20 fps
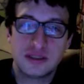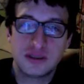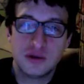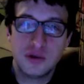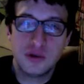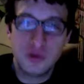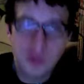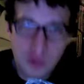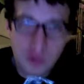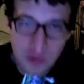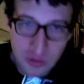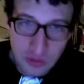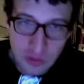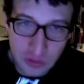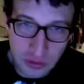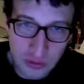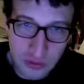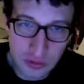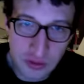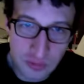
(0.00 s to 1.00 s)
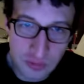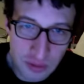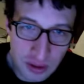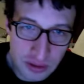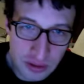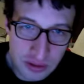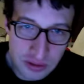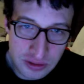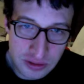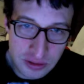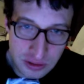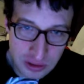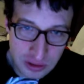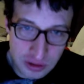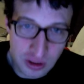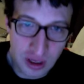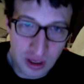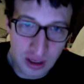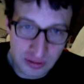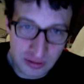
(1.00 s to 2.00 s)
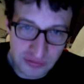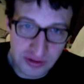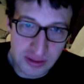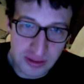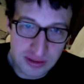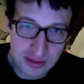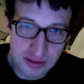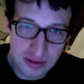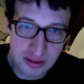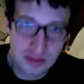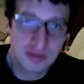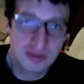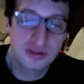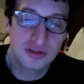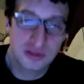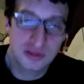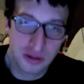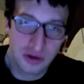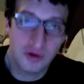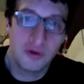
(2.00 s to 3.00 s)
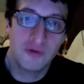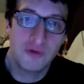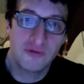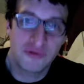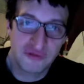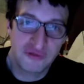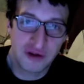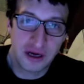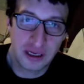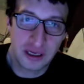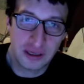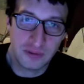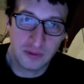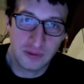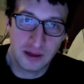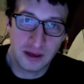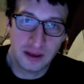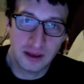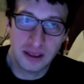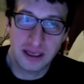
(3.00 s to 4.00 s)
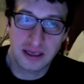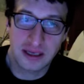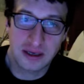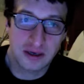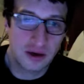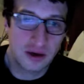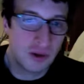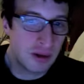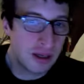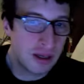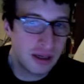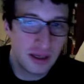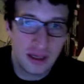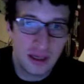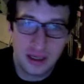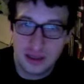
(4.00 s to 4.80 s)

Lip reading: Who knew the Luna Brothers could draw a fight scene so fucking well? Like, you know what?